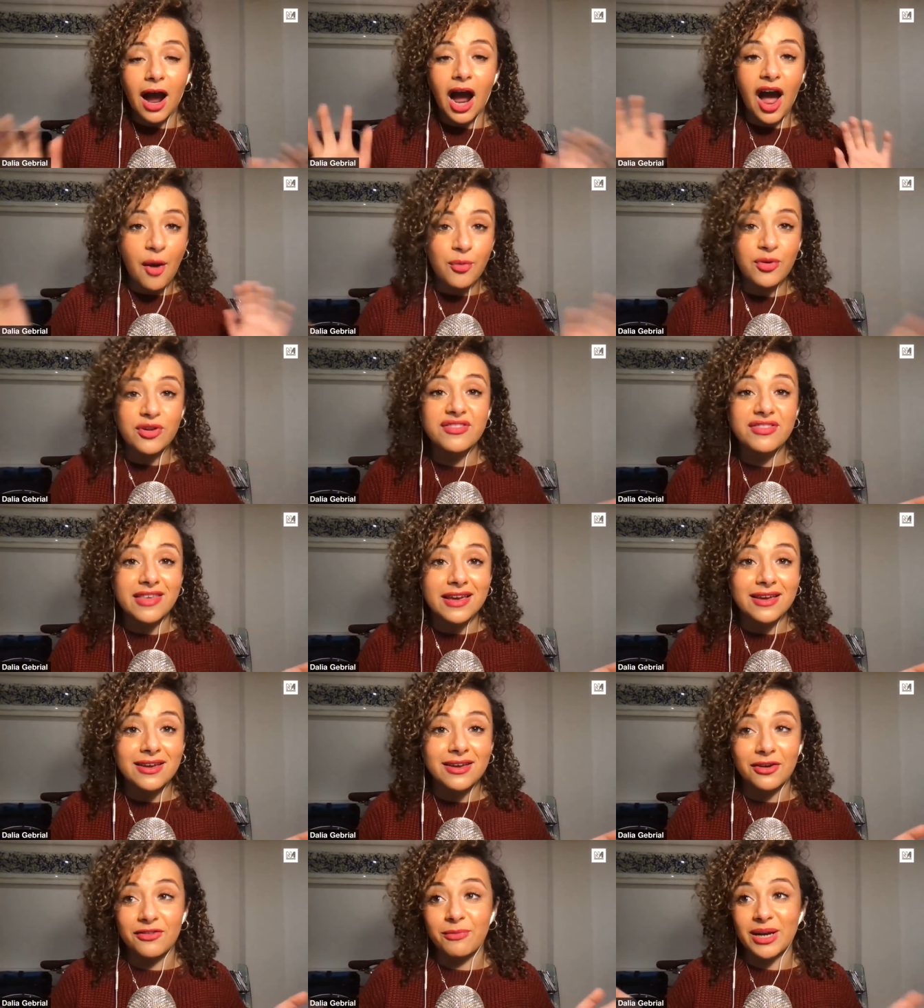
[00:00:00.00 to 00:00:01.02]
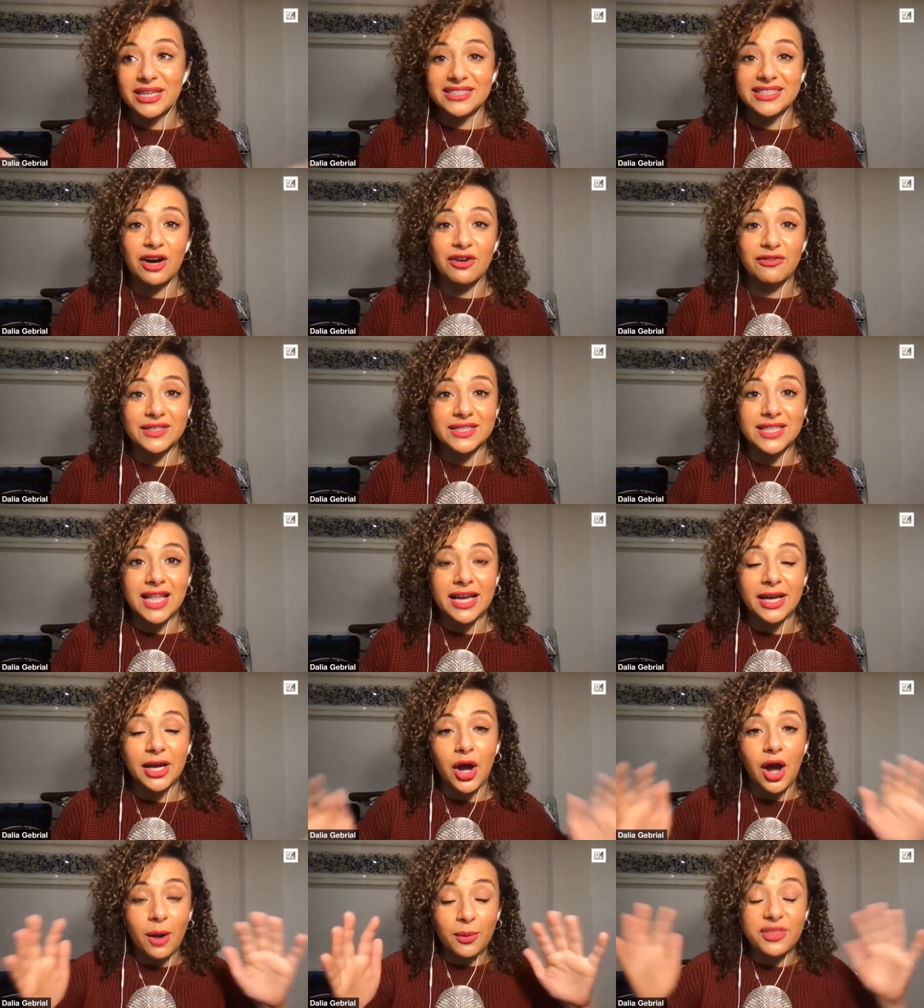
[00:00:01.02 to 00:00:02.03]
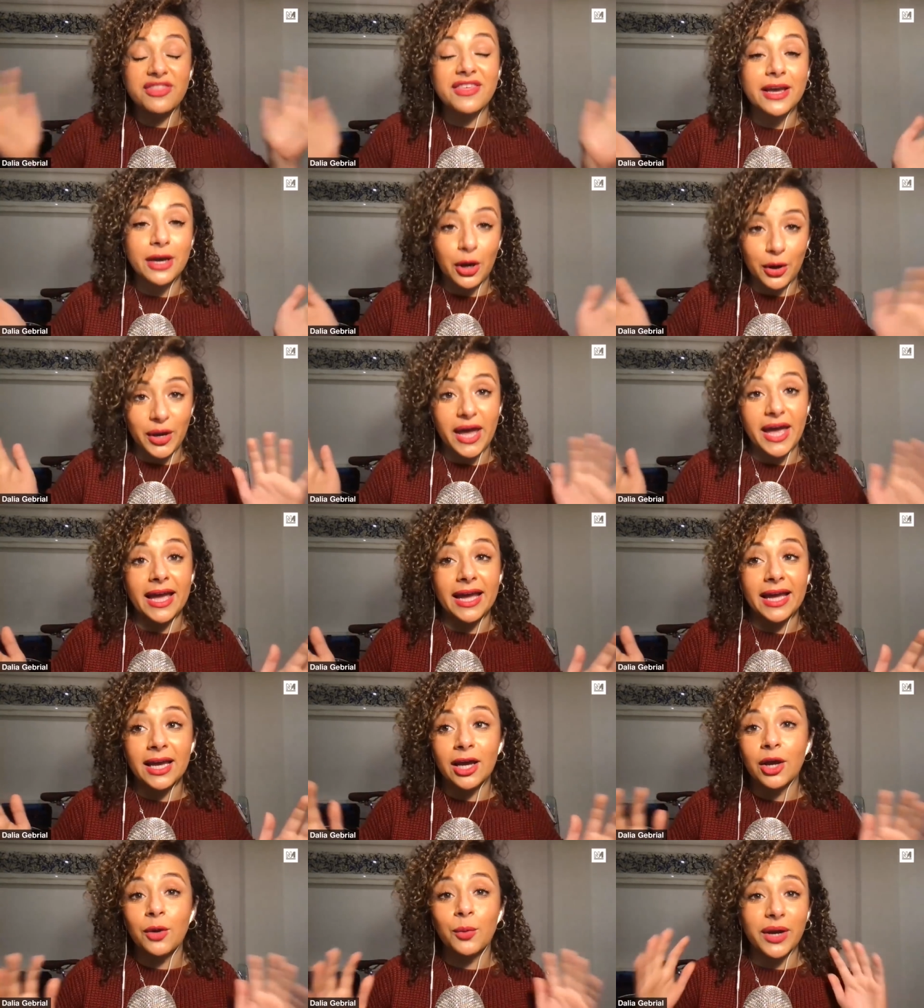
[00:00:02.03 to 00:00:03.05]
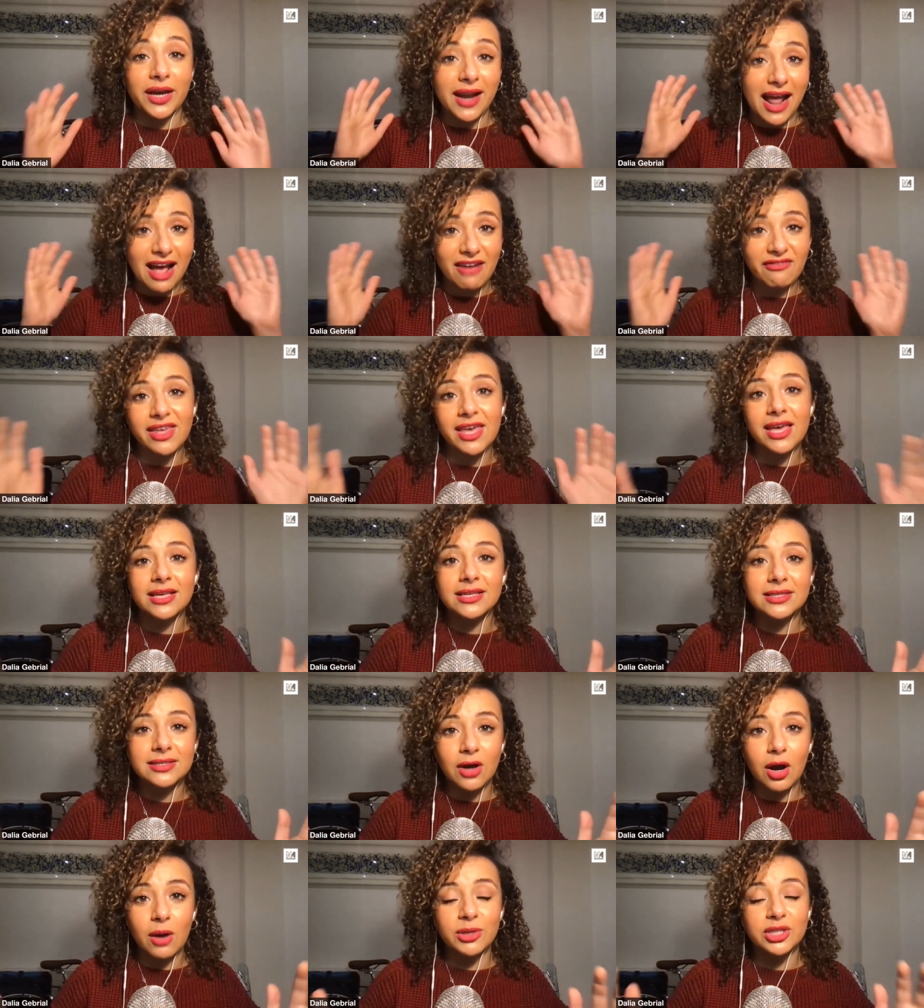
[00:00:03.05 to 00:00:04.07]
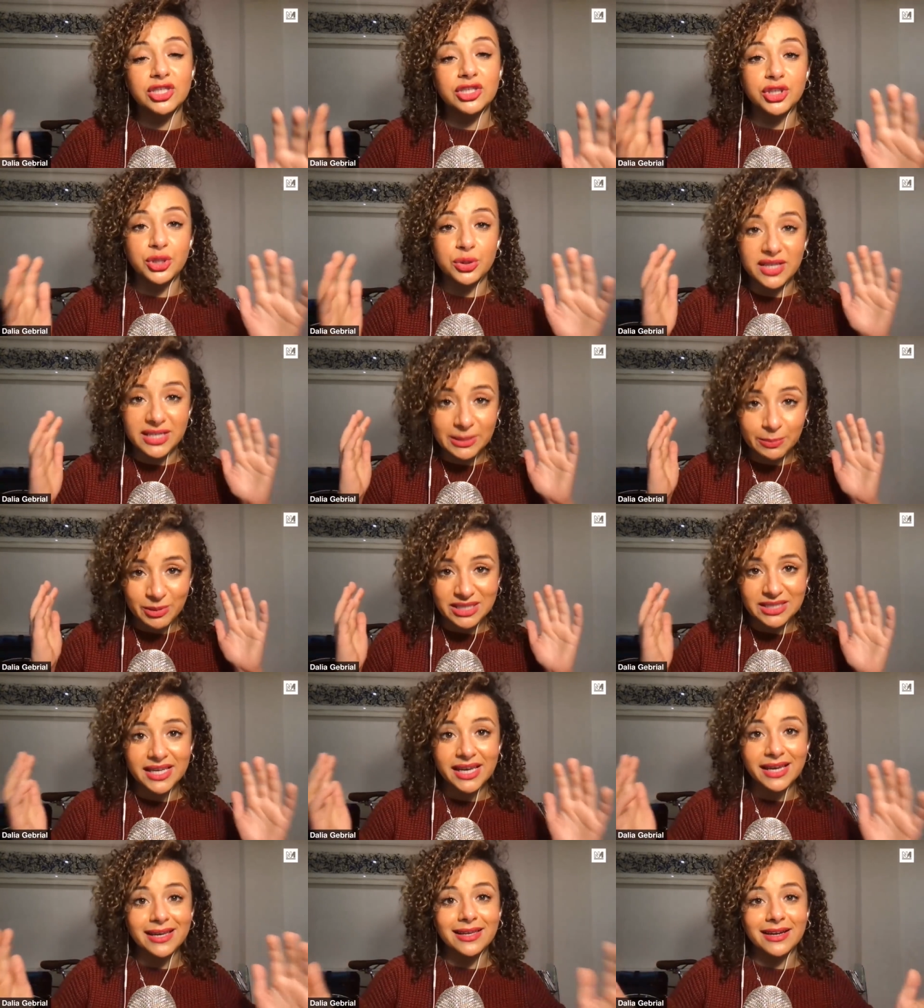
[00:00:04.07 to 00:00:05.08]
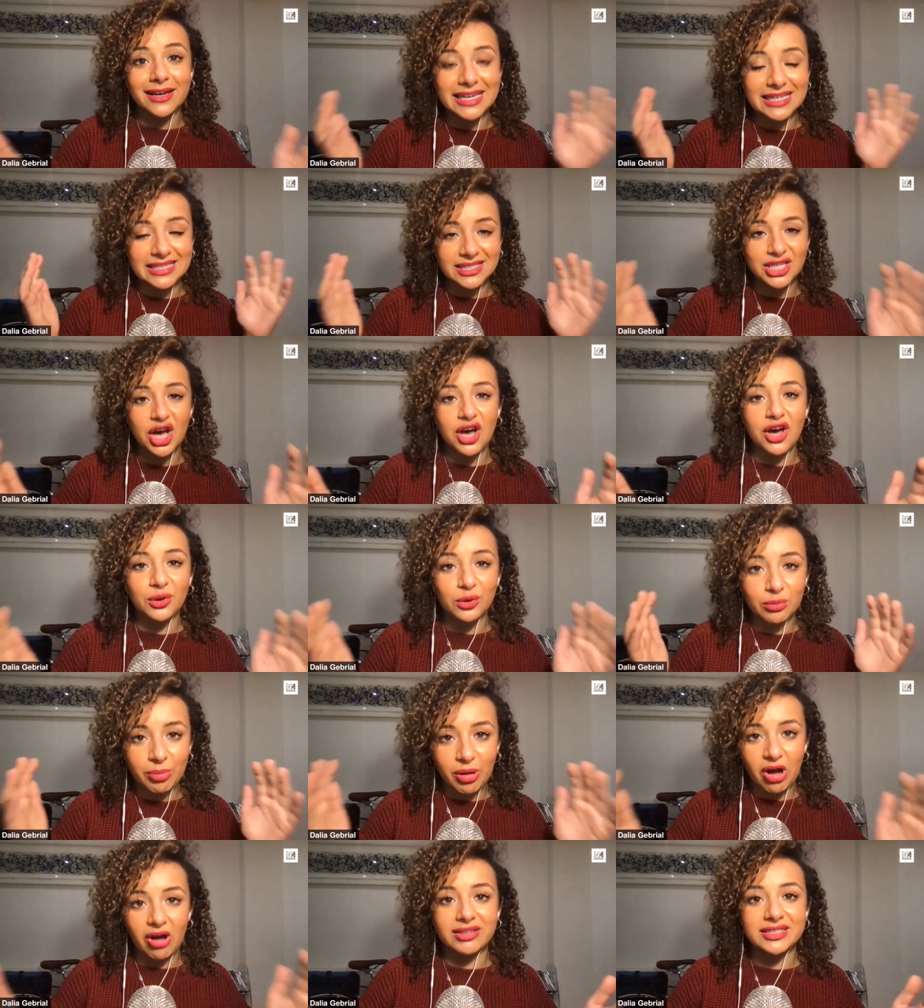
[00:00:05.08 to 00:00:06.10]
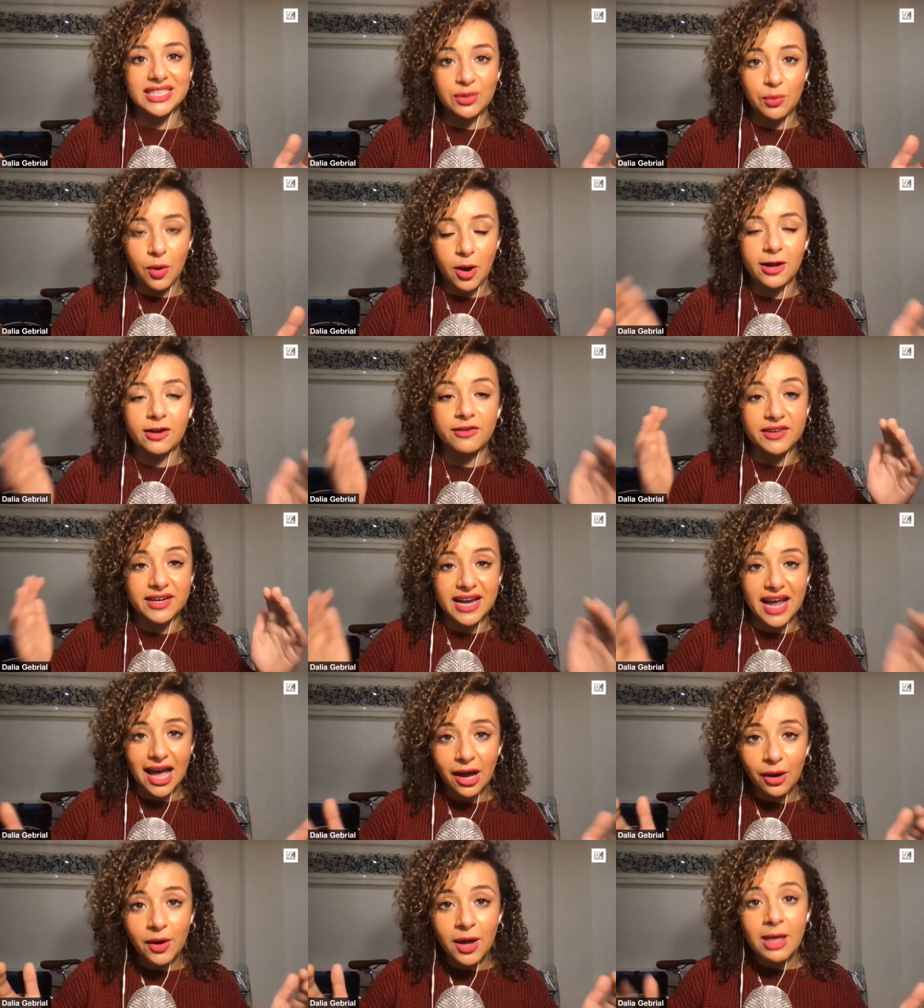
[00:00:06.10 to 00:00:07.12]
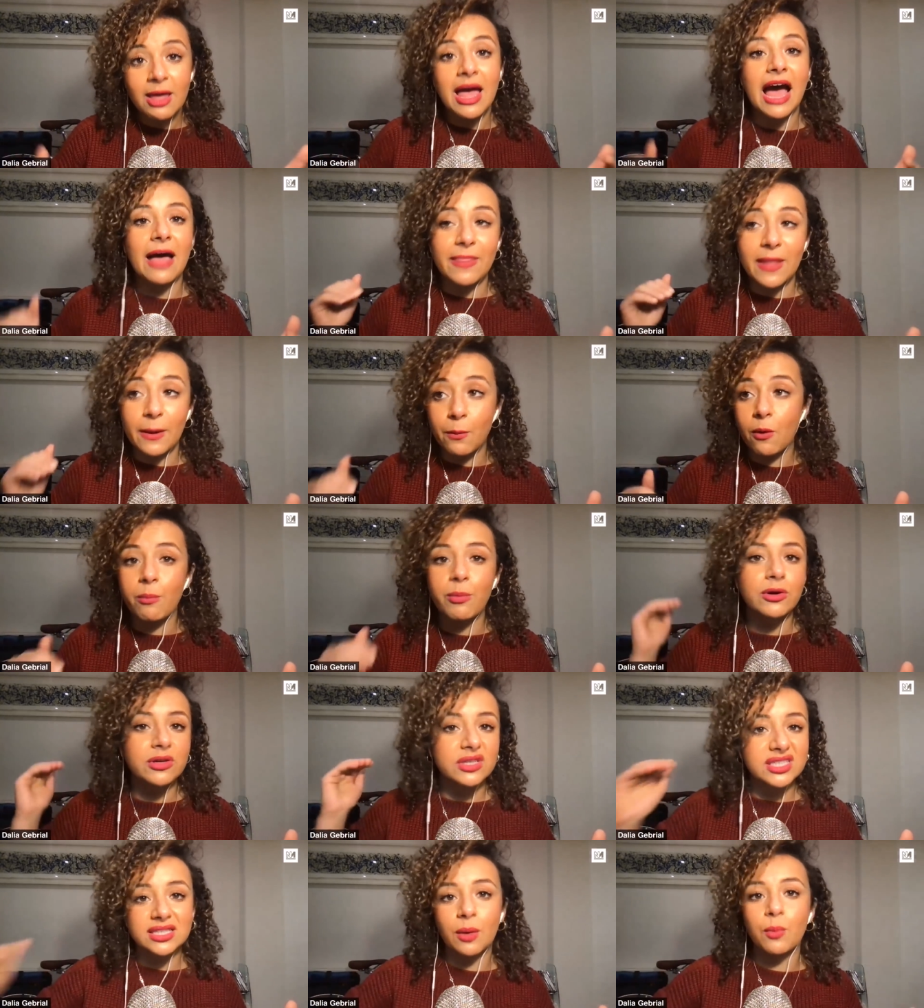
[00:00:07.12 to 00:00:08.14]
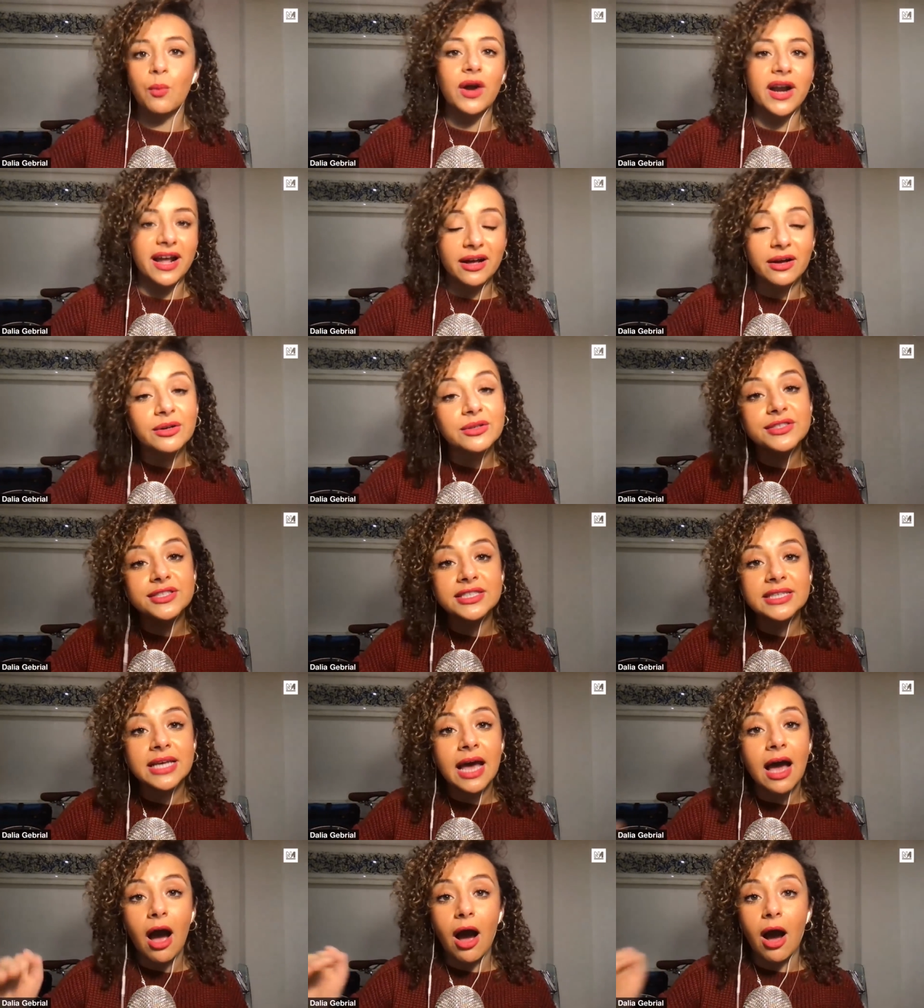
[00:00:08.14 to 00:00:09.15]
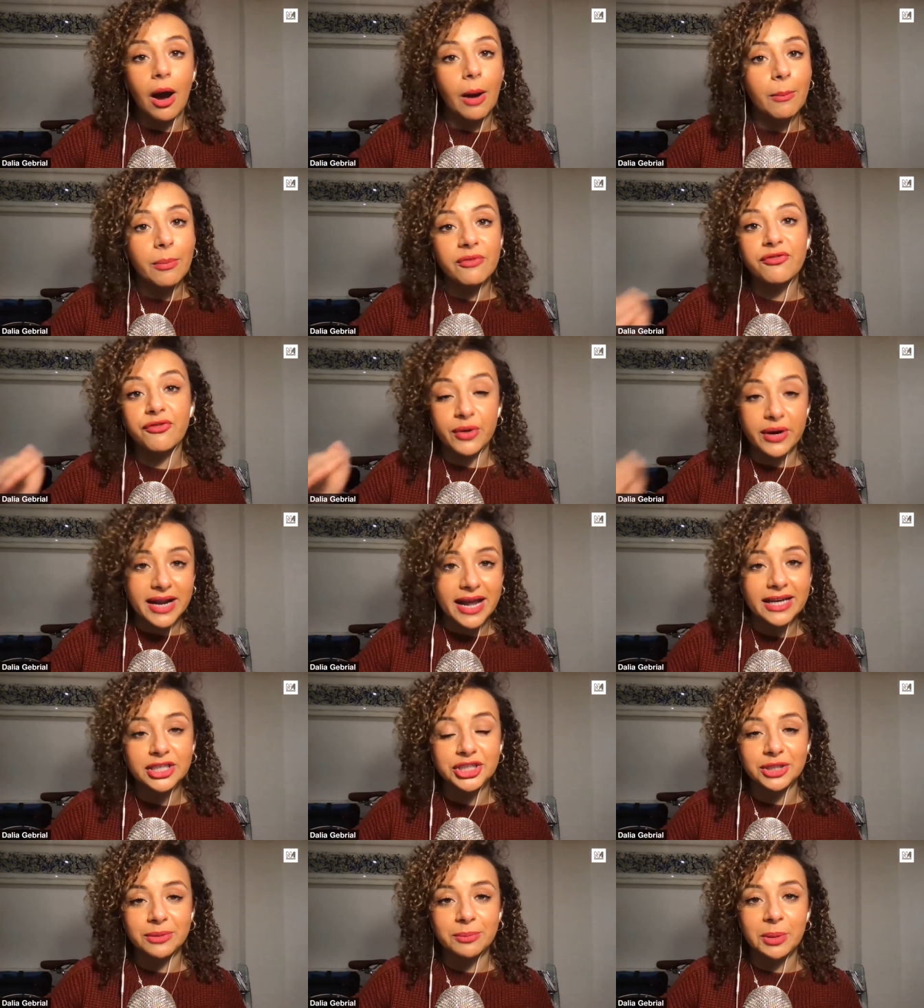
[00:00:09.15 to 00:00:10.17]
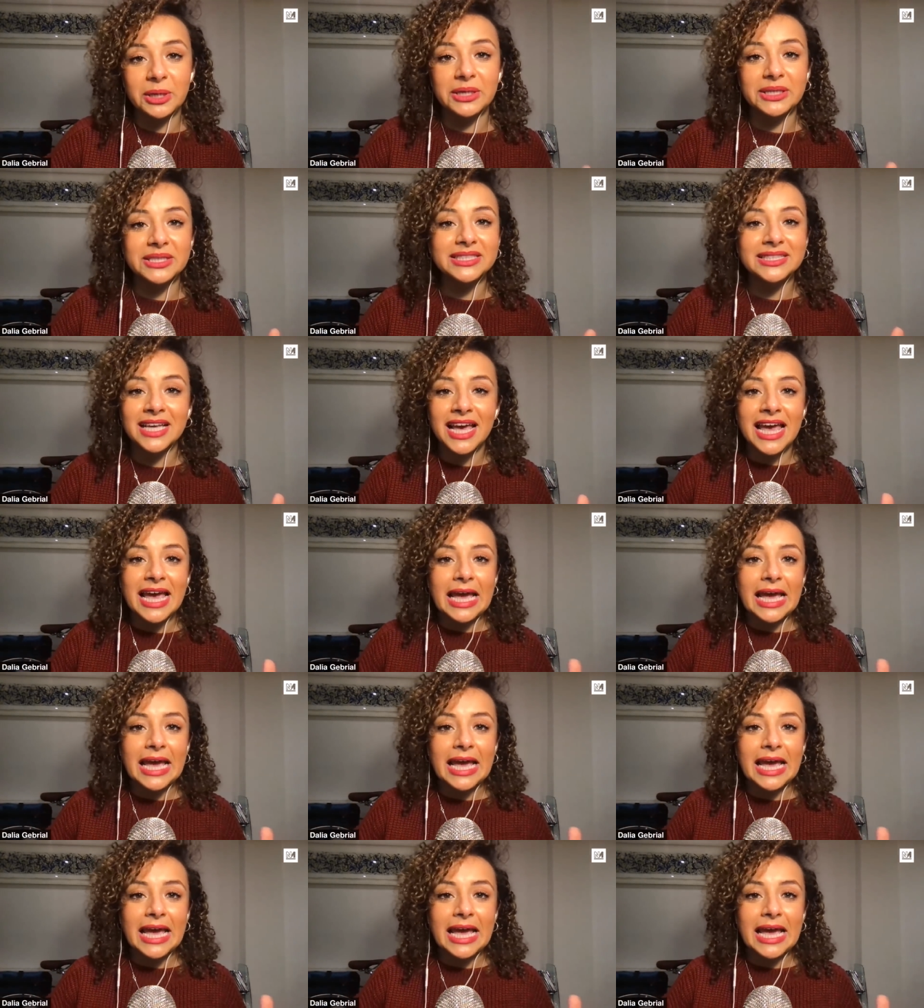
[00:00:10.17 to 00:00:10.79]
I would think of myself as like, I would think, okay, we're going to have Keir Starmer to do this particular internal party work for now, and then we'll put someone else up for election because